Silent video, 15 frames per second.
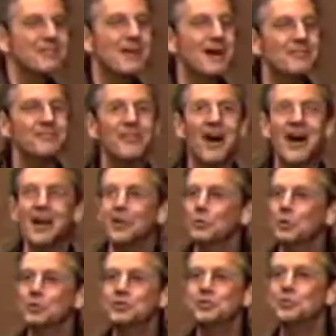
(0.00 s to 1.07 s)
about fire.
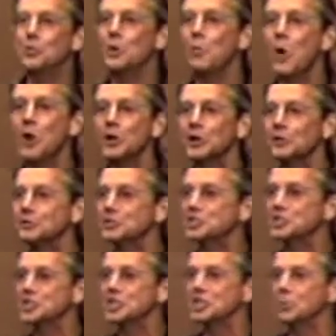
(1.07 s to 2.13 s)
We do. We want to go
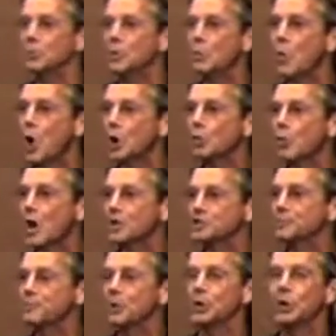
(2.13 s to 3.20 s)
see it. We want to watch
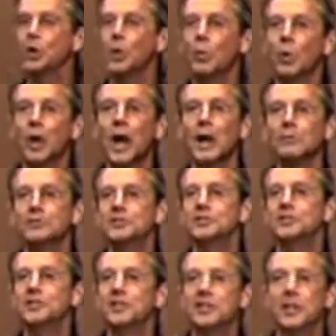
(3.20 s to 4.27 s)
it burn. When I was
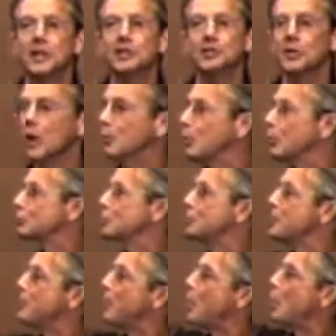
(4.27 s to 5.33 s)
a teenager, I worked in
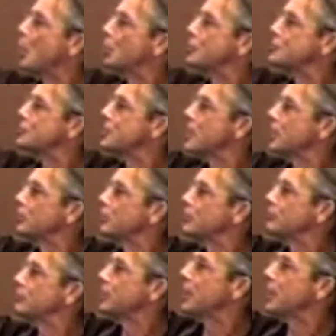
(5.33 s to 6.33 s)
the barns down at River